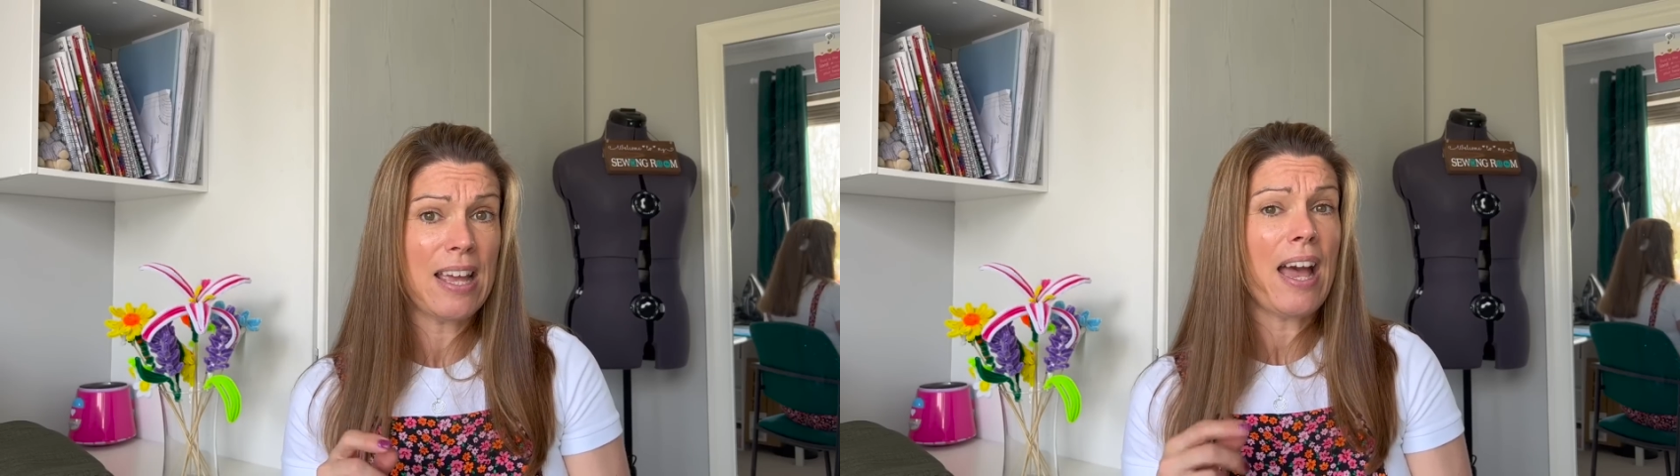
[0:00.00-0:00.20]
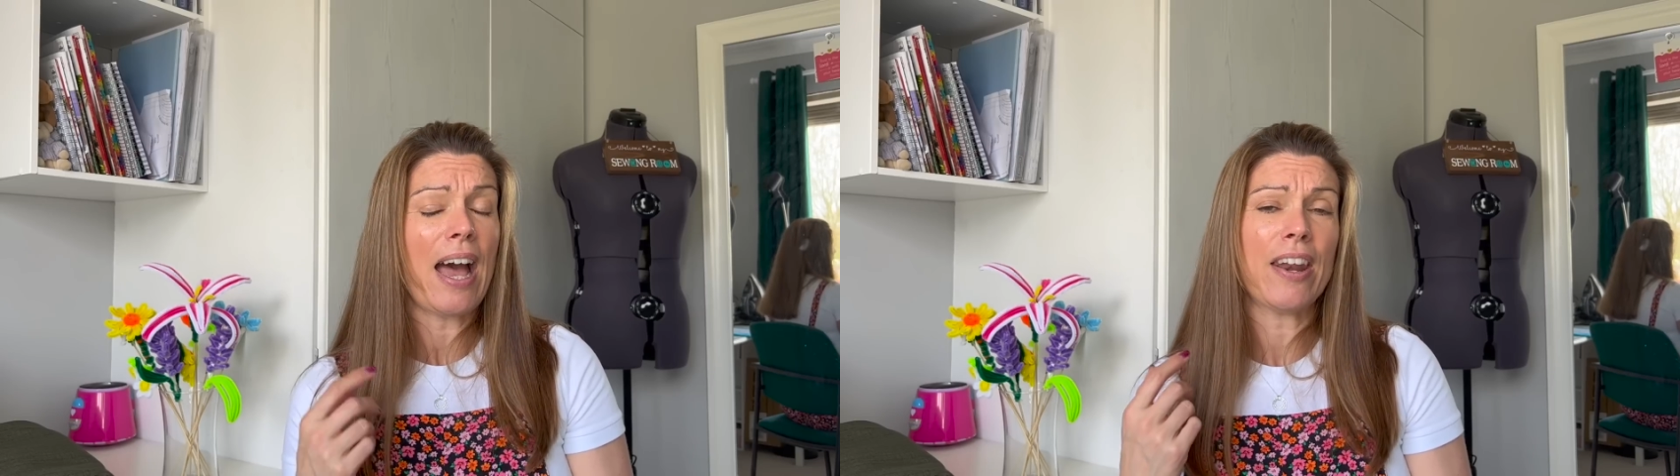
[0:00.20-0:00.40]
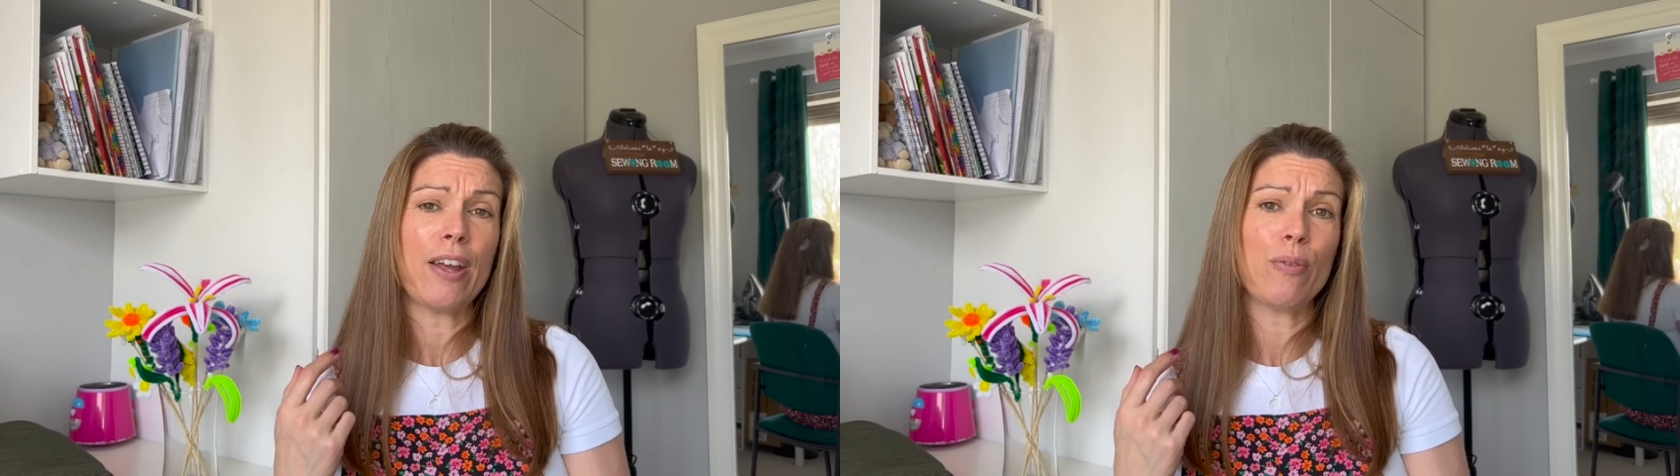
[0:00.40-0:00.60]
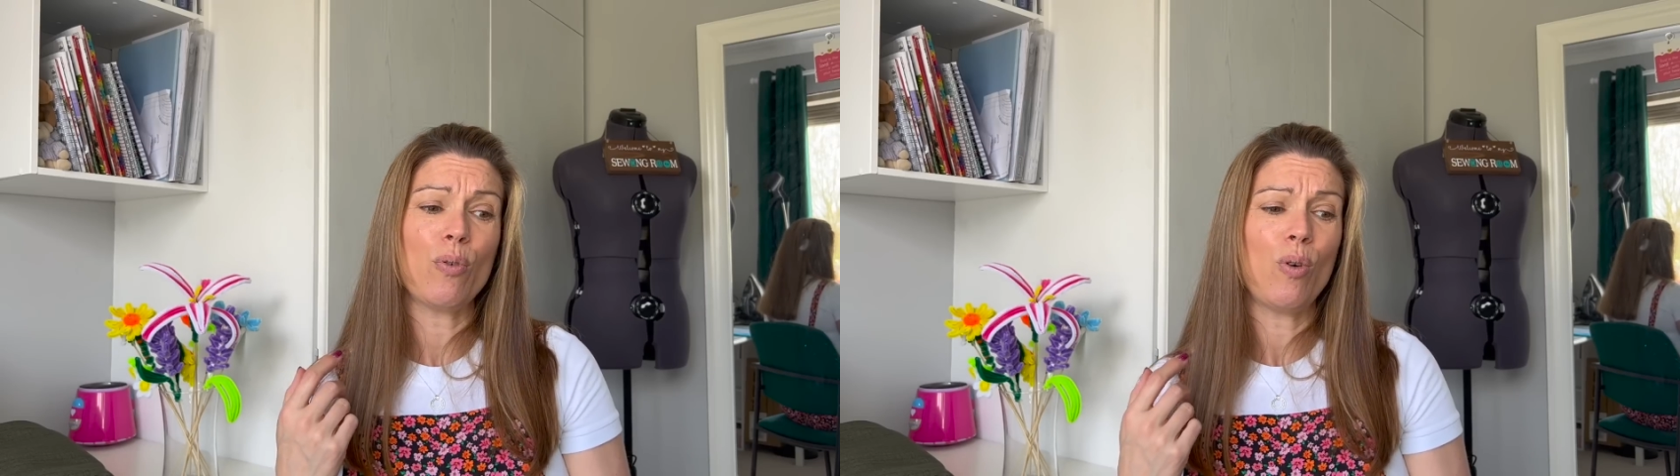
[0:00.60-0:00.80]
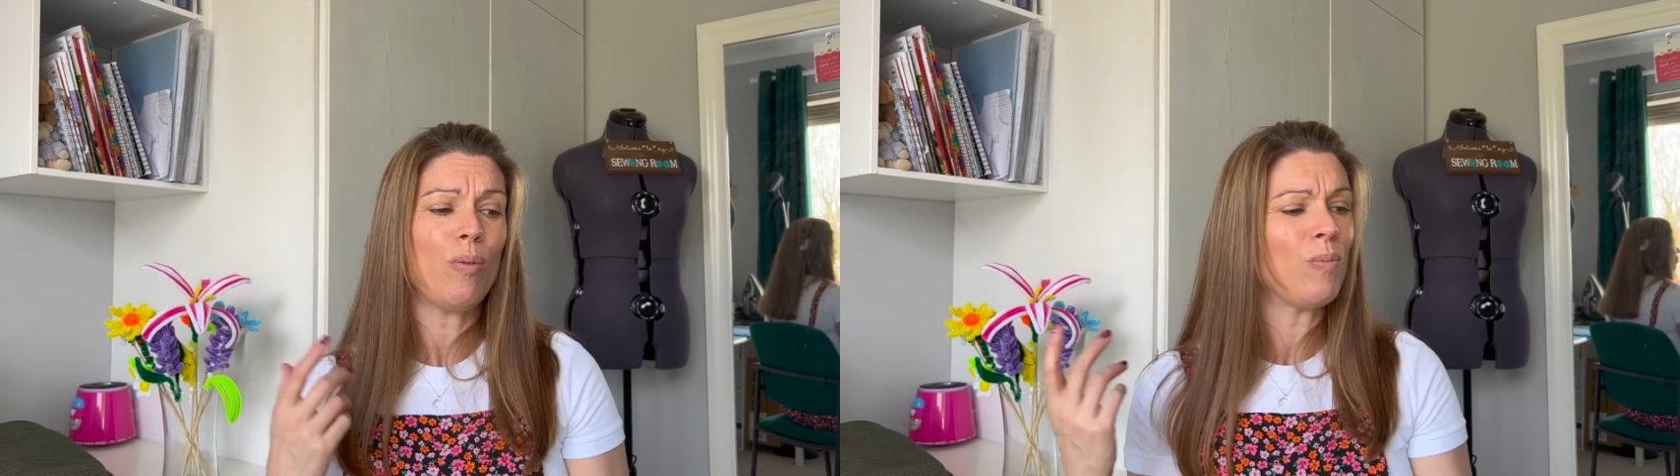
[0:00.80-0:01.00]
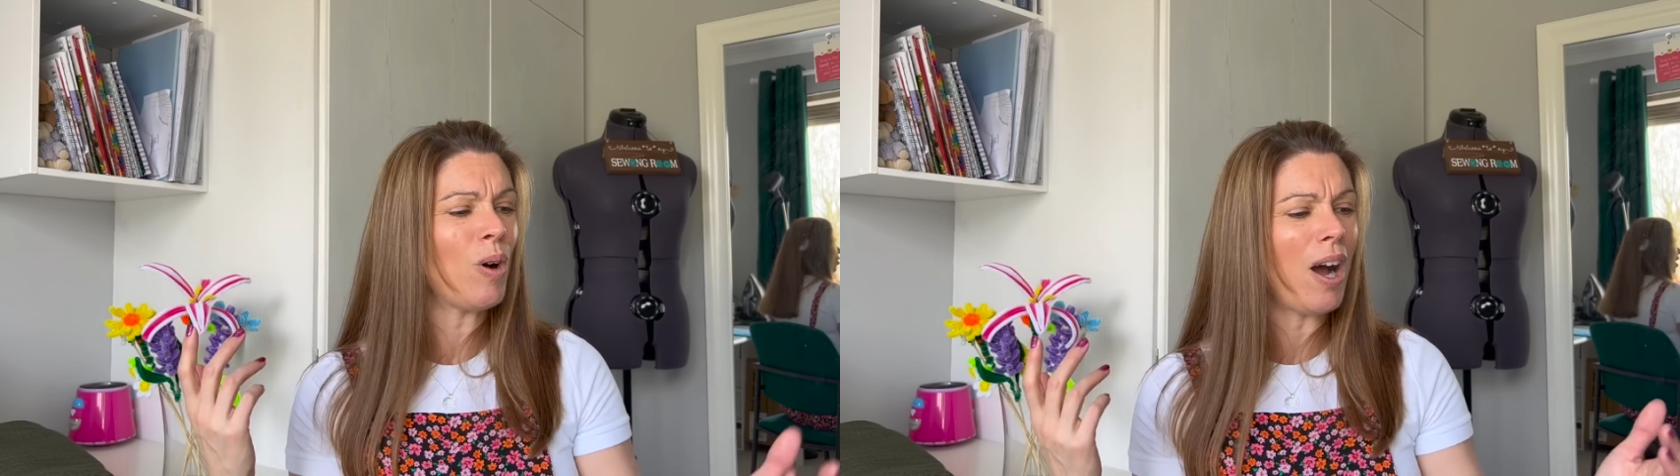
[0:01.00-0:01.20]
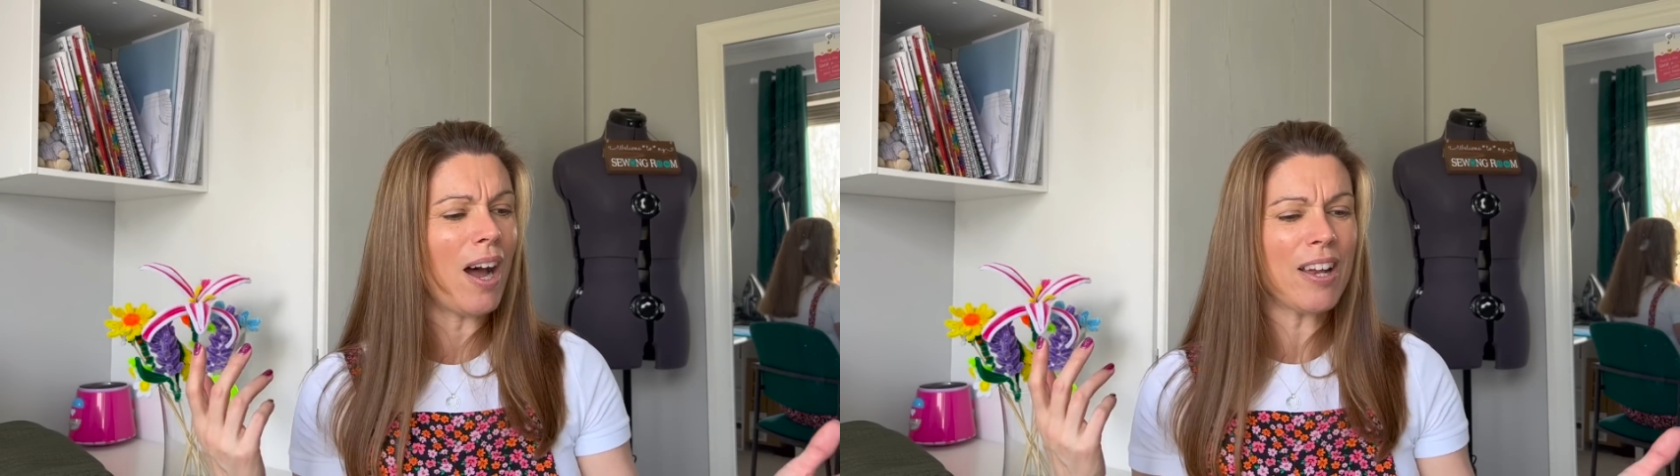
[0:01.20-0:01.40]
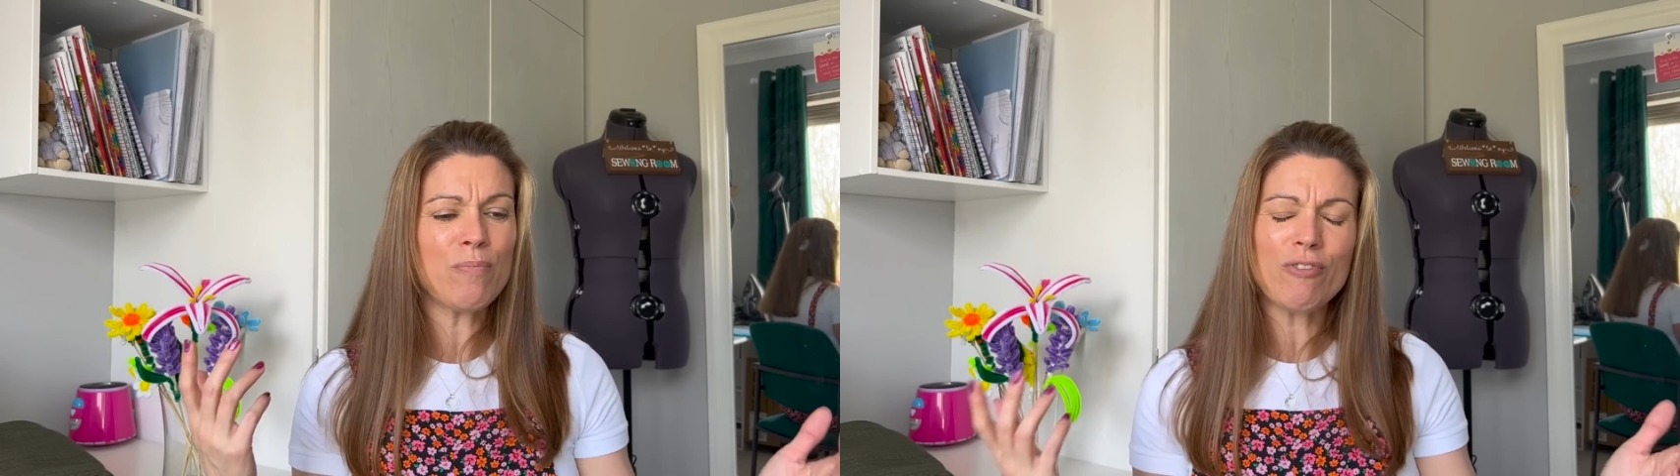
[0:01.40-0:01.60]
and I thought
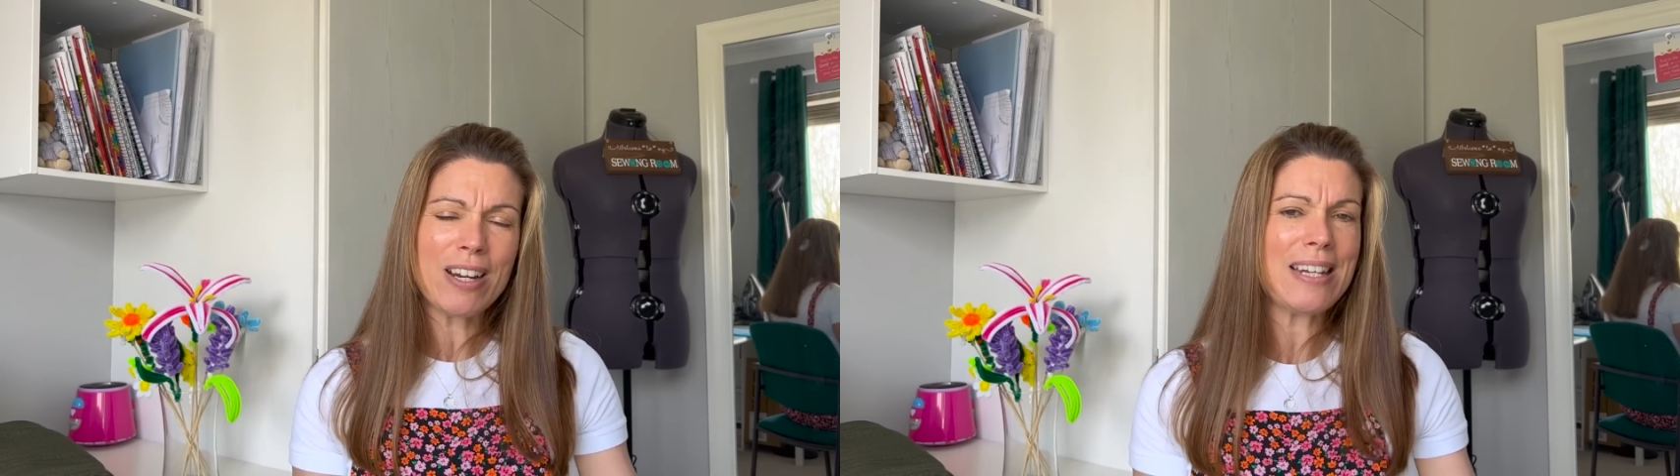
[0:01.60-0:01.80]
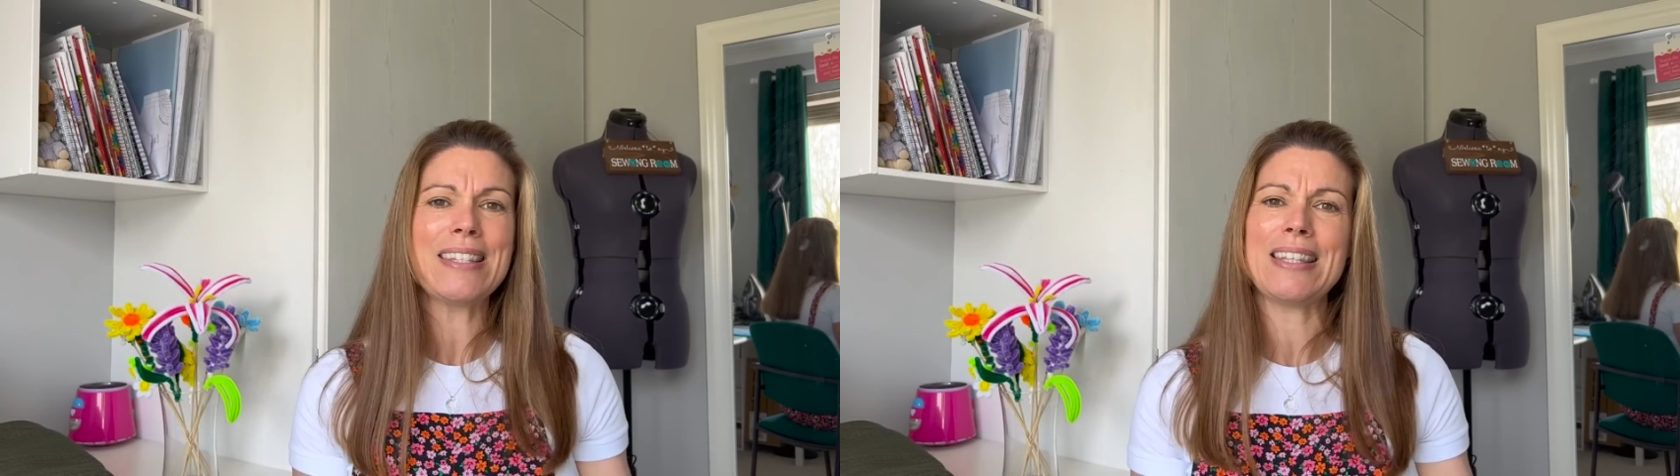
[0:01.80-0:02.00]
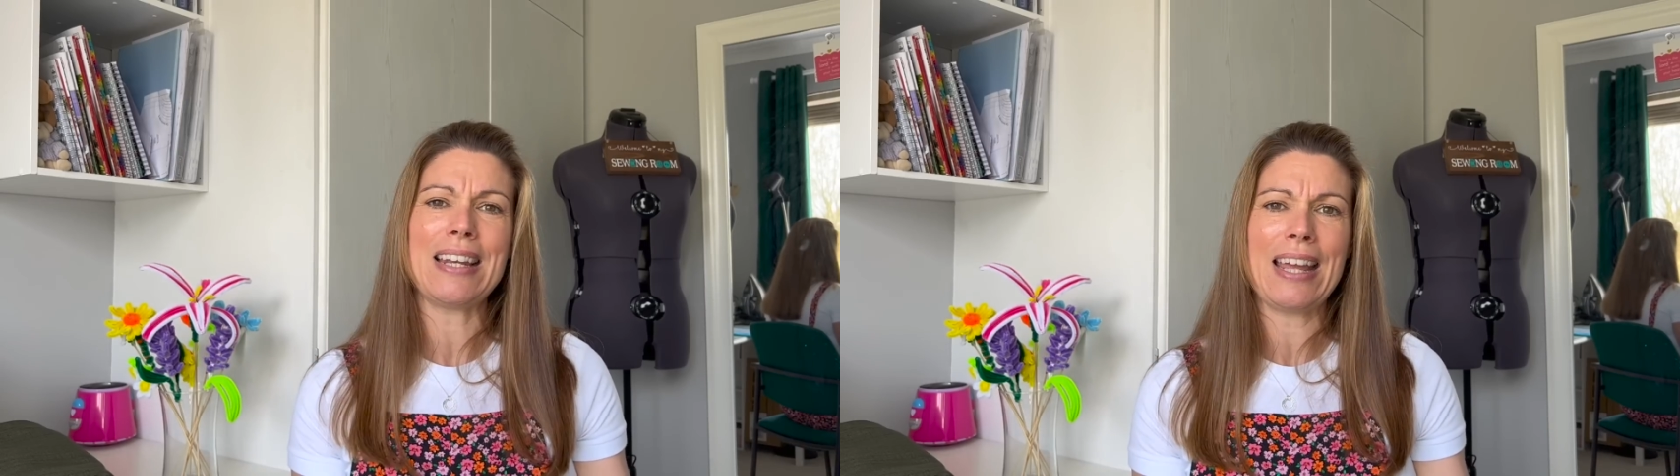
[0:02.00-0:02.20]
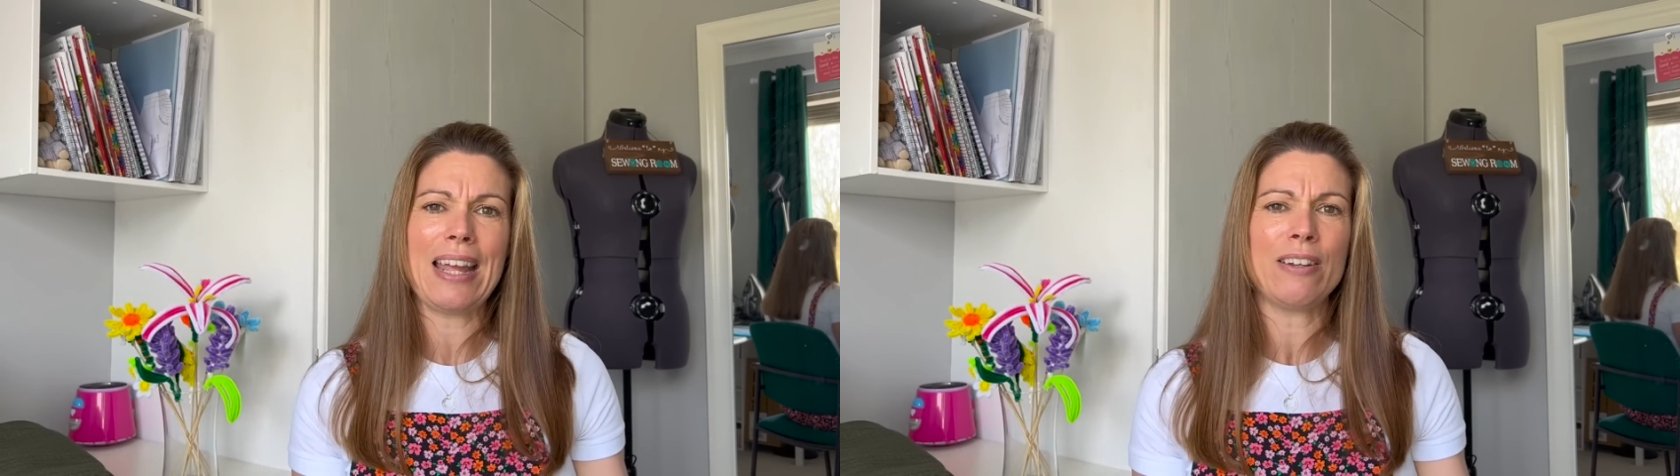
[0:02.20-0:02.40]
I'm really silly